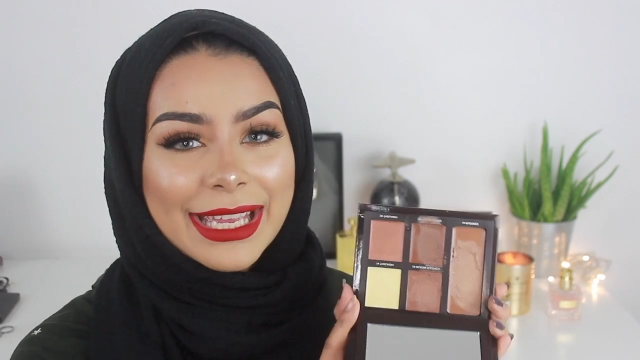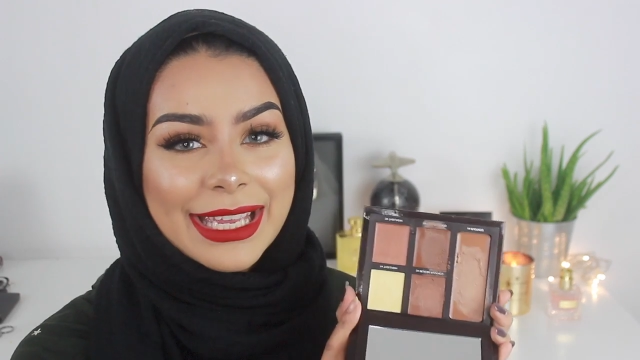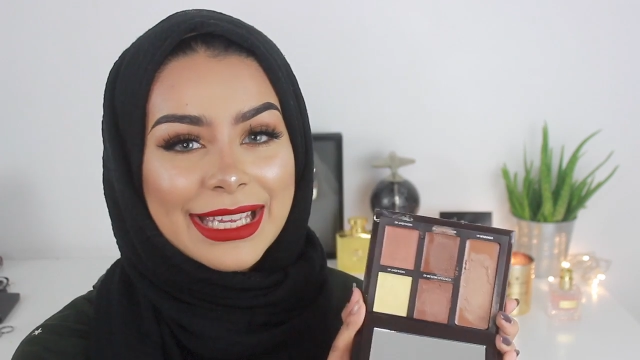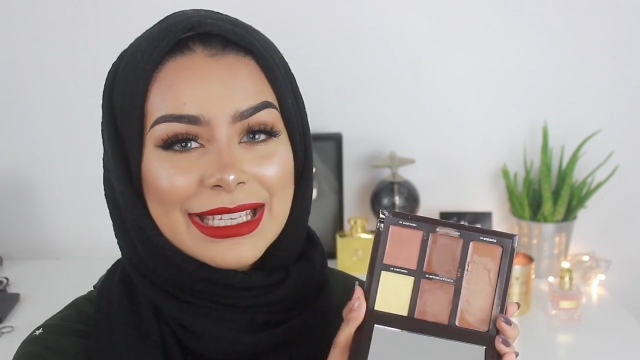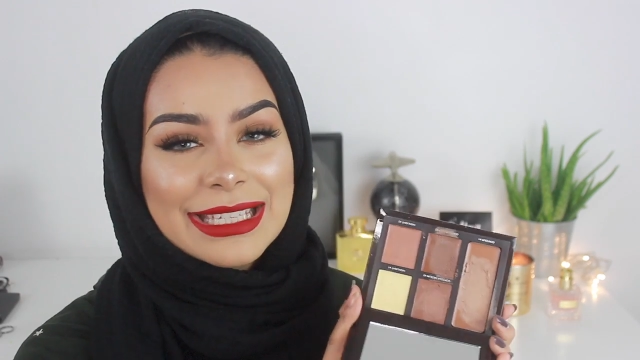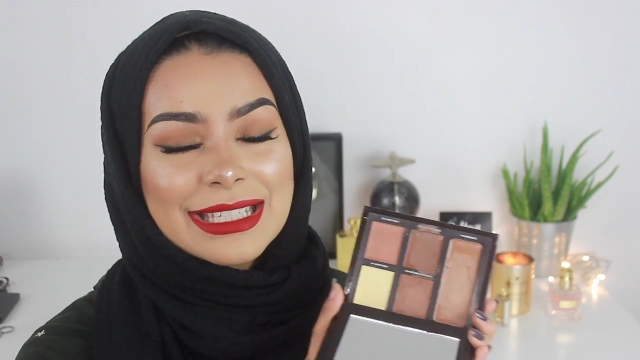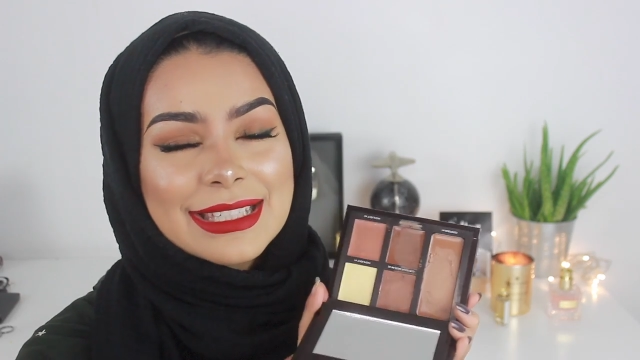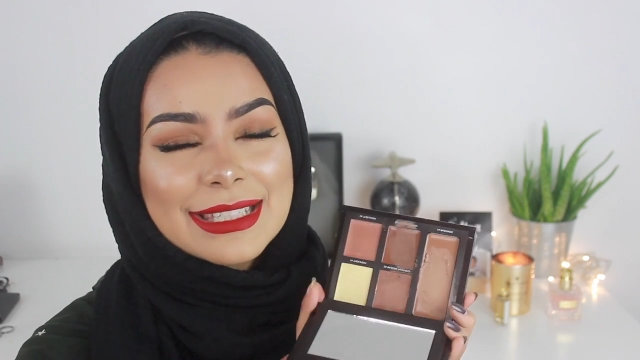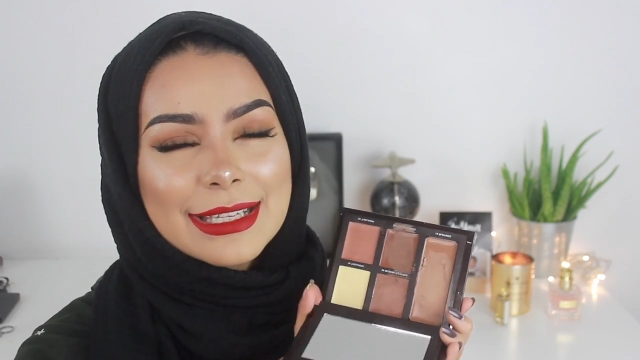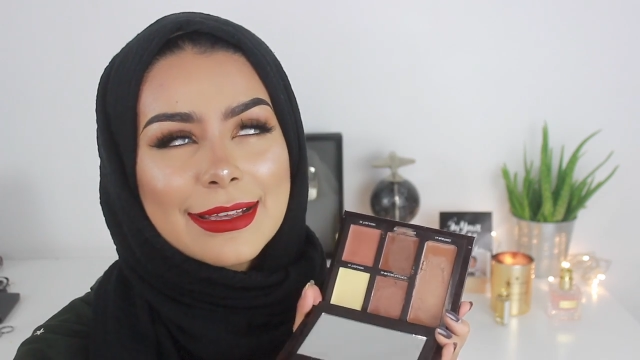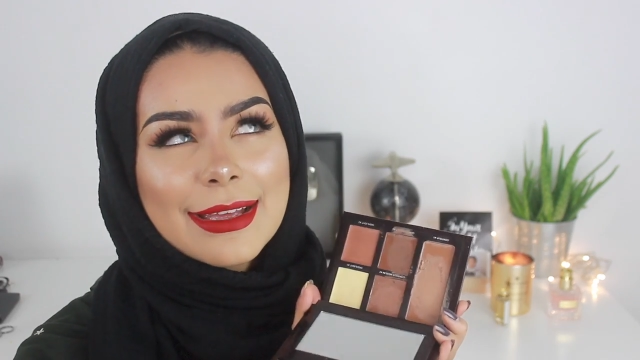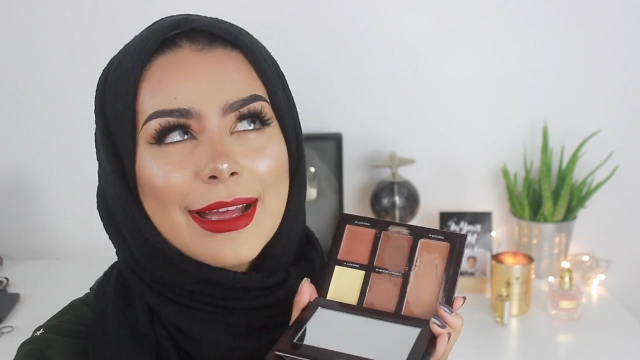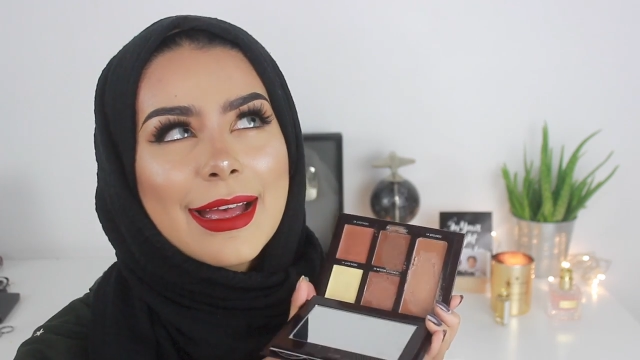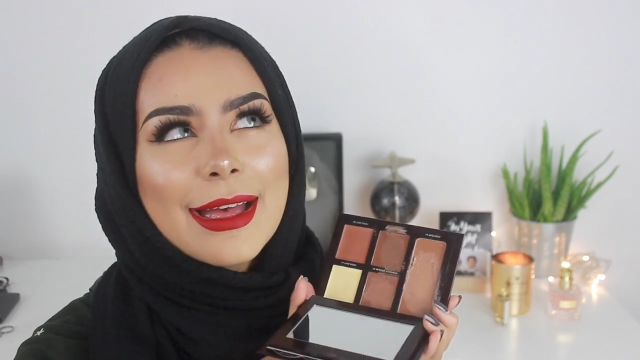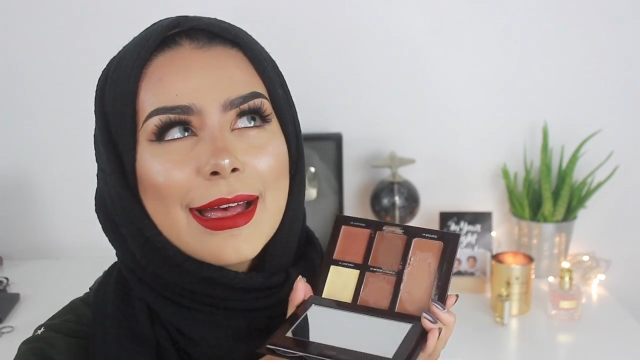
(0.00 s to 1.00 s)
kit is
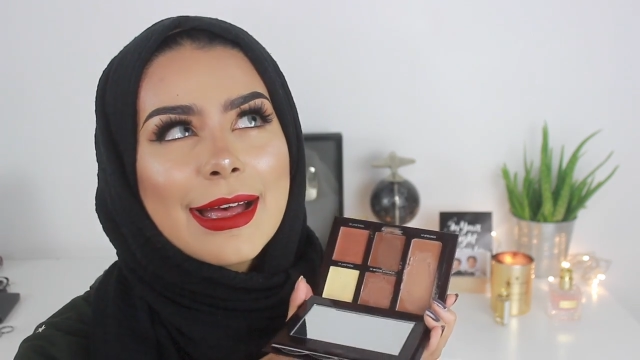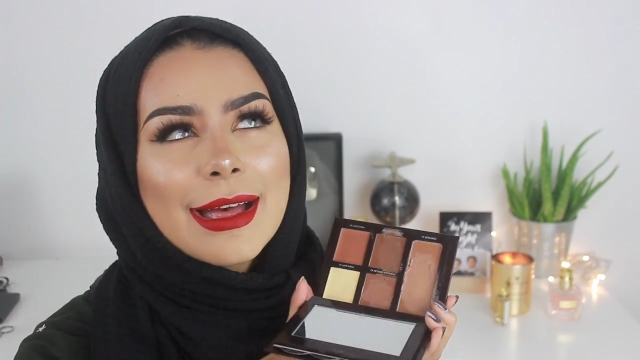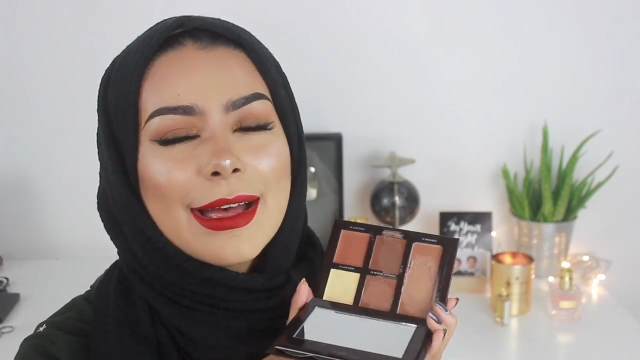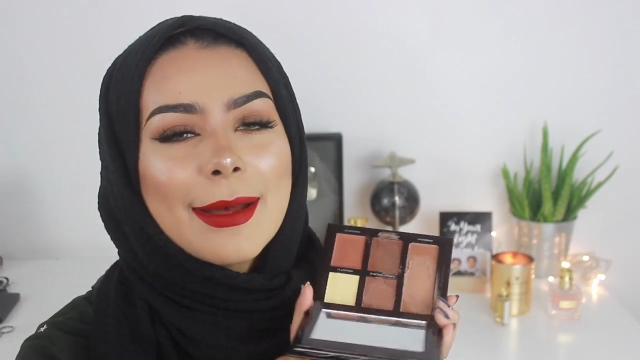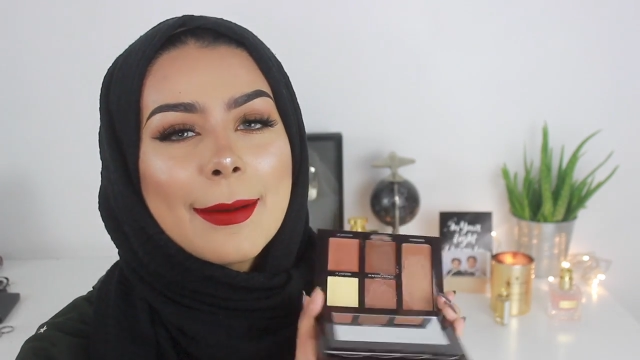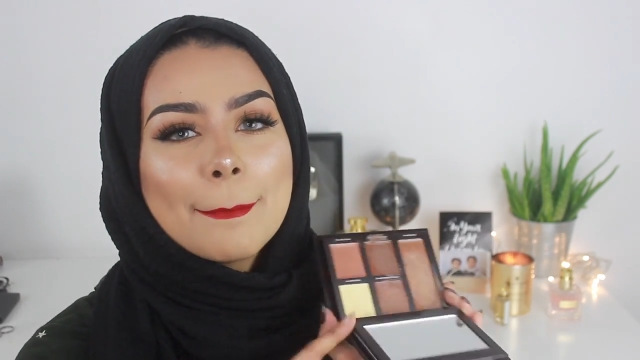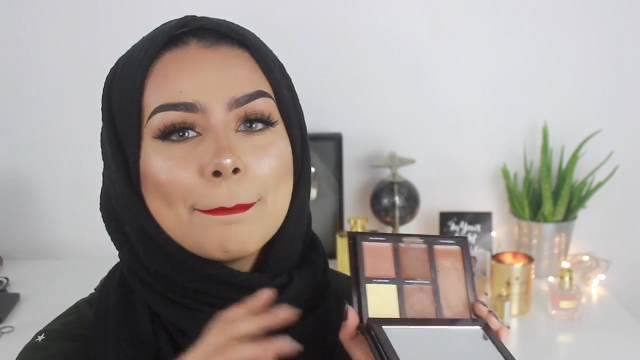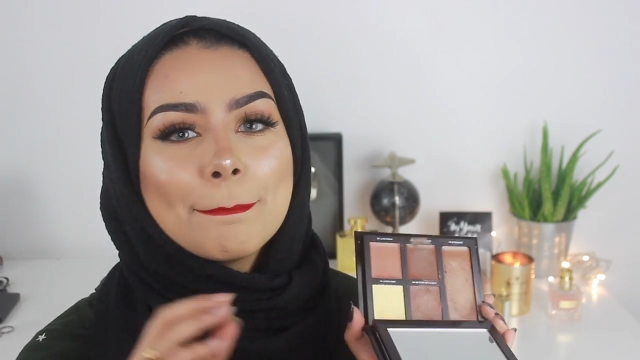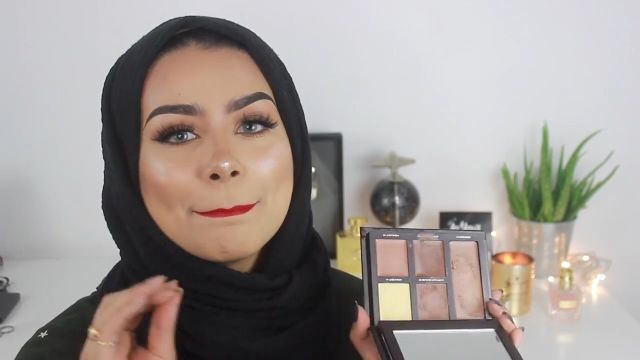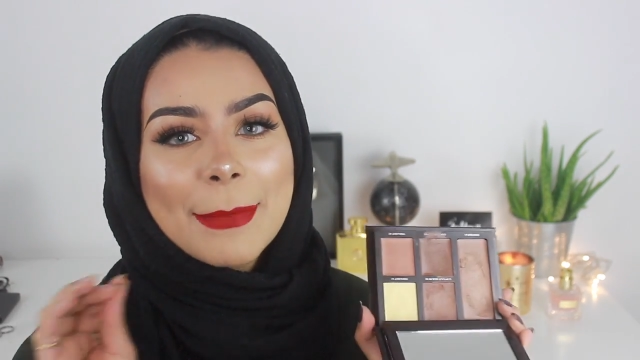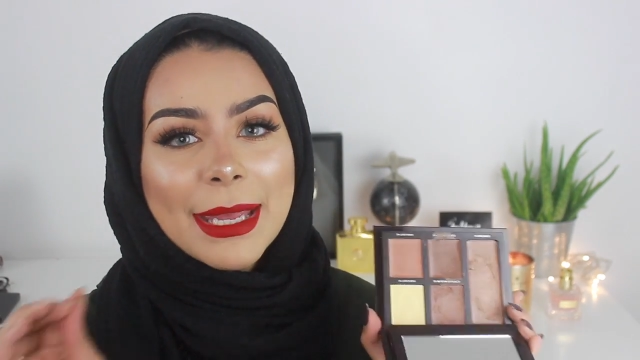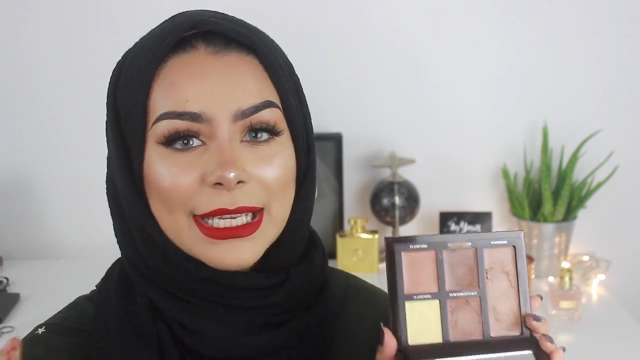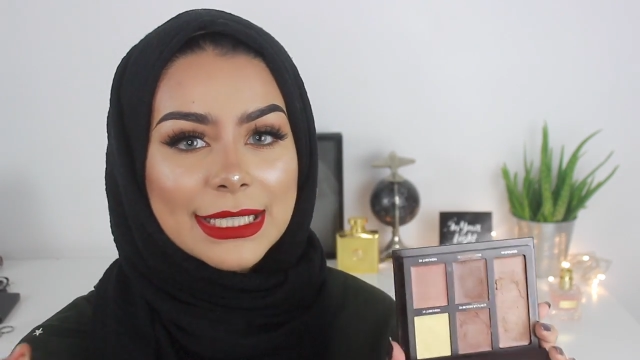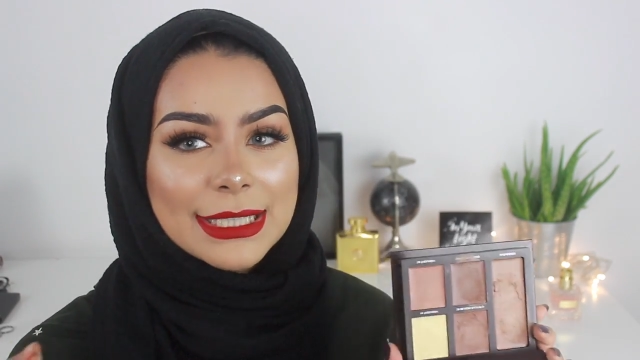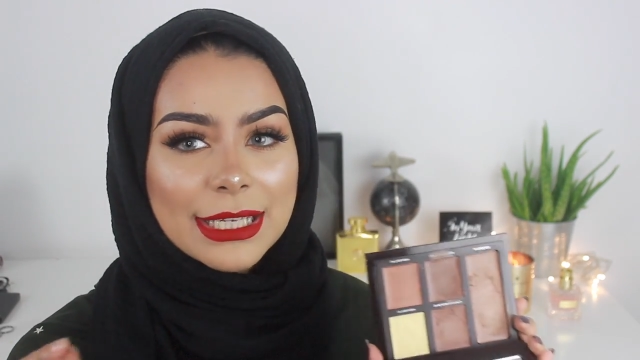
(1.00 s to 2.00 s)

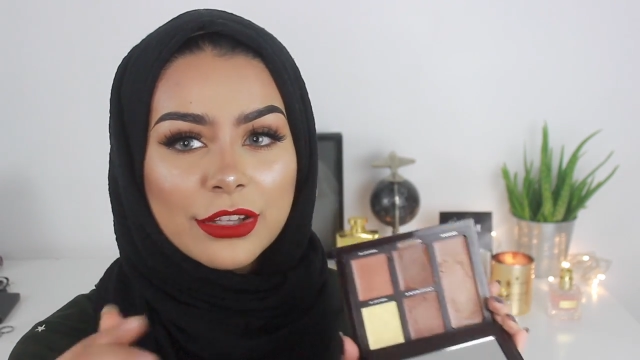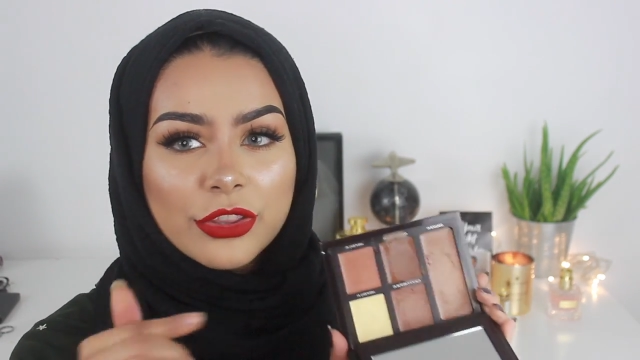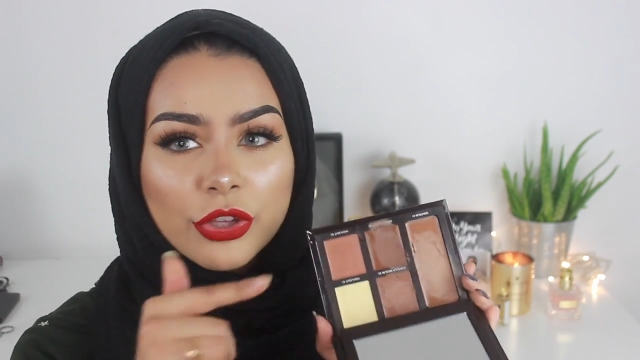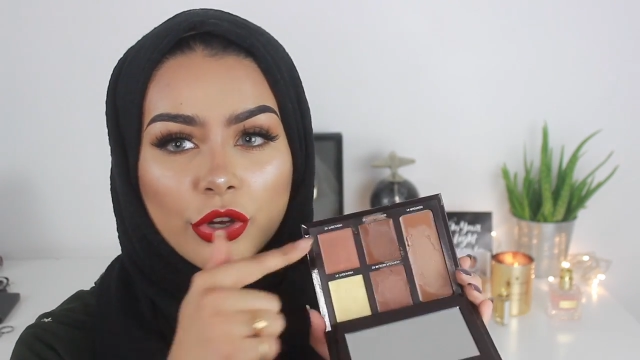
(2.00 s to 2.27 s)
amazing.